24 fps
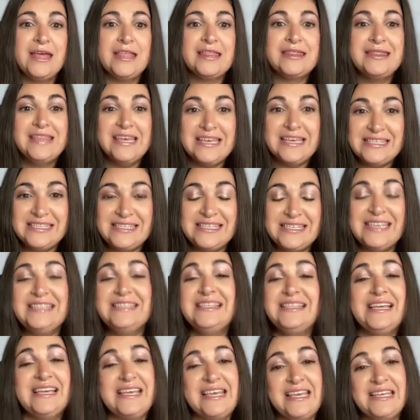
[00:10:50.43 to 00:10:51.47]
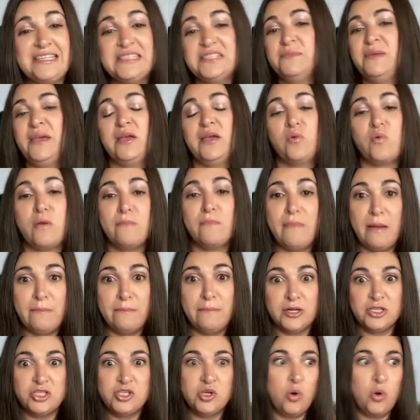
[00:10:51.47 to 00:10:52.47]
This is the key to being remembered.